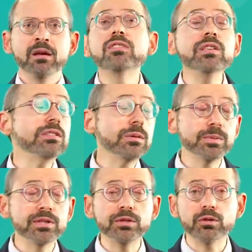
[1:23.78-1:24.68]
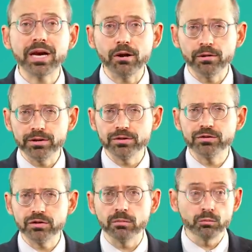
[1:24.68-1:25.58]
Since the procedure carries
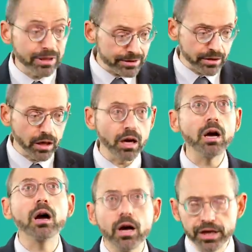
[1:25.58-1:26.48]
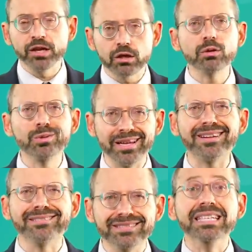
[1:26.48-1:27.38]
some risk,
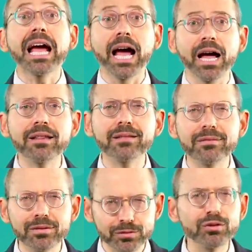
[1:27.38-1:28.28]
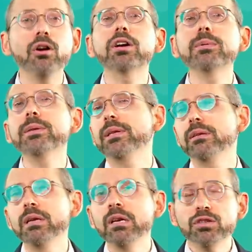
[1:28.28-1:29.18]
including death, there's an argument
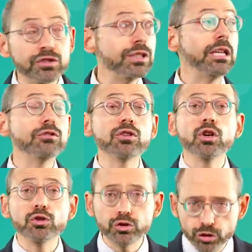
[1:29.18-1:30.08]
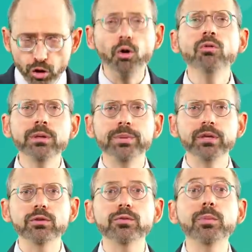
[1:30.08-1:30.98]
that stents should only be
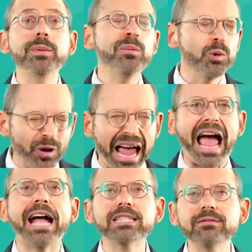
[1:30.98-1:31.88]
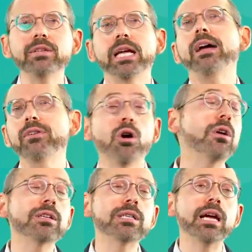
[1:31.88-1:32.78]
used for people who are actively having
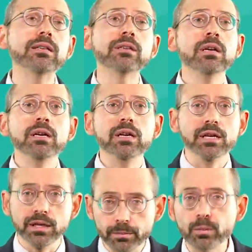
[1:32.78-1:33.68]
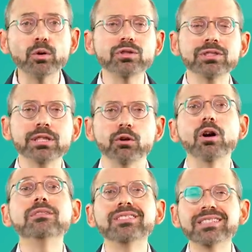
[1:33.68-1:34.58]
heart attacks in an emergency or
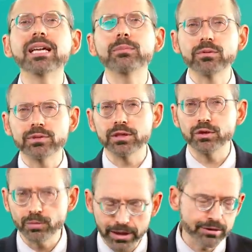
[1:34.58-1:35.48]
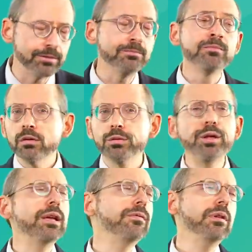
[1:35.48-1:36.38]
unstable situation.
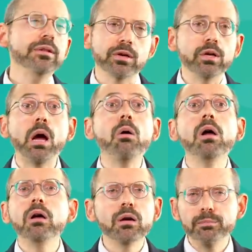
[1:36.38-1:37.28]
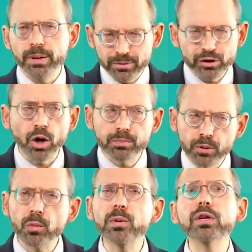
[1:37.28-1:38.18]
Thankfully, there are now published
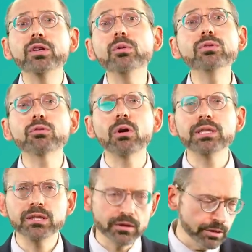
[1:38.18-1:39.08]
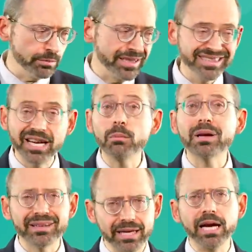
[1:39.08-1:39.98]
appropriate use criteria in place to help
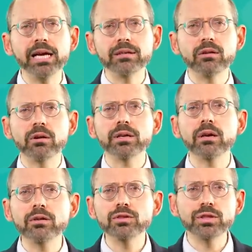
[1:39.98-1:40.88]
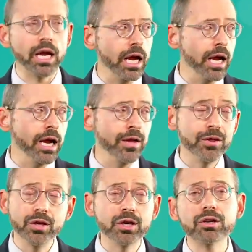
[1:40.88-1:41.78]
guide cardiologists,
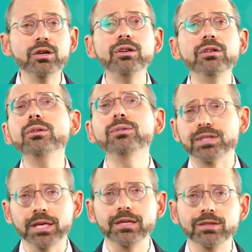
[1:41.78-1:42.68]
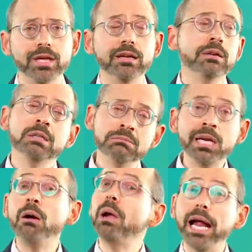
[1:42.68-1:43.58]
and the good news is that
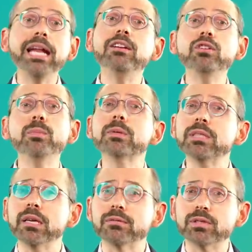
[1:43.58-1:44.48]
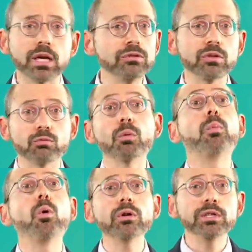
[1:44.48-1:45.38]
now eighty-two percent of stents are
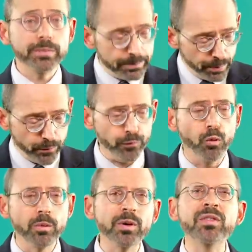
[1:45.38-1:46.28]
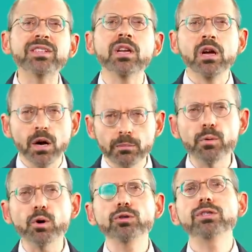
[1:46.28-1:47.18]
reported to be performed in these
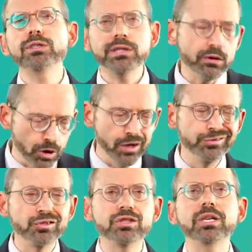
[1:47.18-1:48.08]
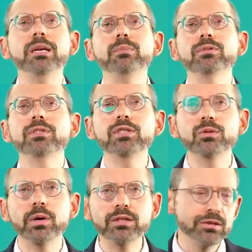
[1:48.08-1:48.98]
emergency or unstable
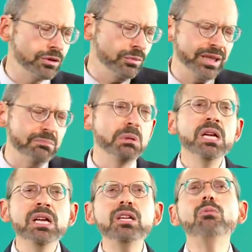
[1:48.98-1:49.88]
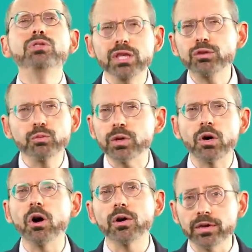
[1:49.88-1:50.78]
situations, so we can you know,
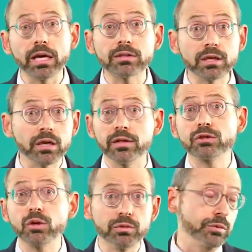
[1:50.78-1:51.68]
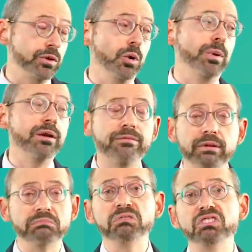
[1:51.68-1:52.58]
disregard that study that showed there's no
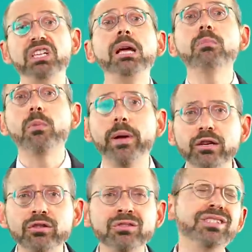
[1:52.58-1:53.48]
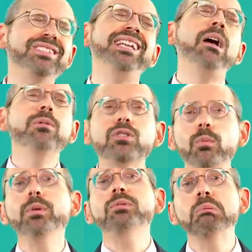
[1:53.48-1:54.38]
benefit in stable patients, since now it's
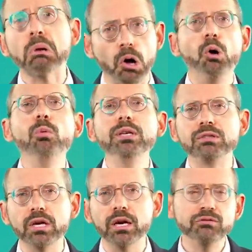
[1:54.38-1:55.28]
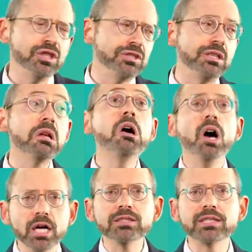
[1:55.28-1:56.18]
almost always done just in
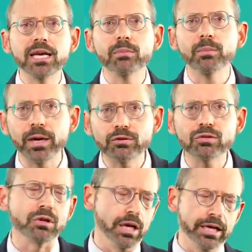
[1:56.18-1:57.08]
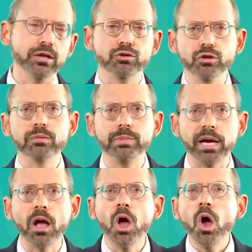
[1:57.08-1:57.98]
unstable patients like it should
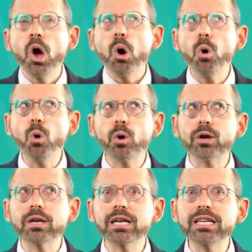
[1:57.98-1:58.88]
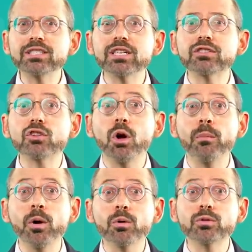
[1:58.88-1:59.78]
be, or at least it's
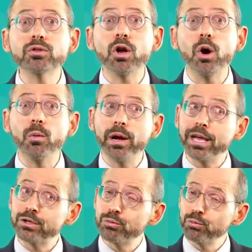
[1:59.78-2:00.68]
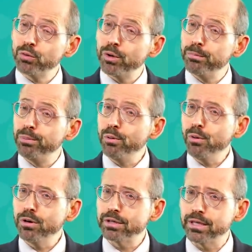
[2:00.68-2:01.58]
almost always
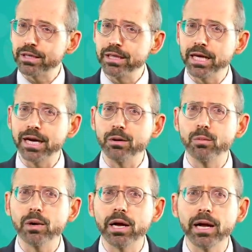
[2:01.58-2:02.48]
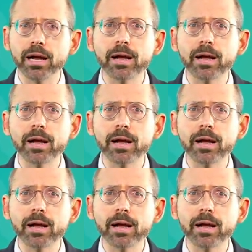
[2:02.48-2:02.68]
reported that way.